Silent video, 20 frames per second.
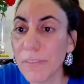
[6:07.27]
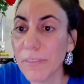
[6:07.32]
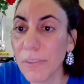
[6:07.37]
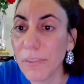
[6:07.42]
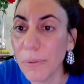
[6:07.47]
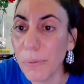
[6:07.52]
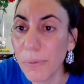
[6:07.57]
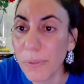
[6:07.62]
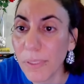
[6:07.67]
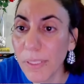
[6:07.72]

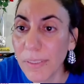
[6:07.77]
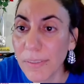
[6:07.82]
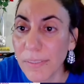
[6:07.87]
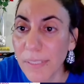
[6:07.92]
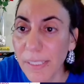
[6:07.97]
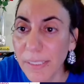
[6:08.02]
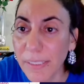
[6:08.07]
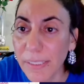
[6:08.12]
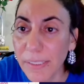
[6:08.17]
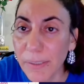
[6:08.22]
So let's
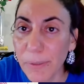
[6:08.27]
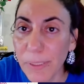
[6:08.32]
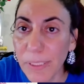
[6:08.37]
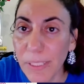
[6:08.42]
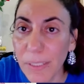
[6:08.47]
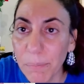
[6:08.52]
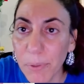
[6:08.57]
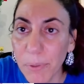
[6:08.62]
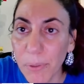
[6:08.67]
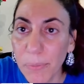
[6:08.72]
say here we
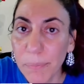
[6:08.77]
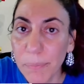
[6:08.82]
have Bloom.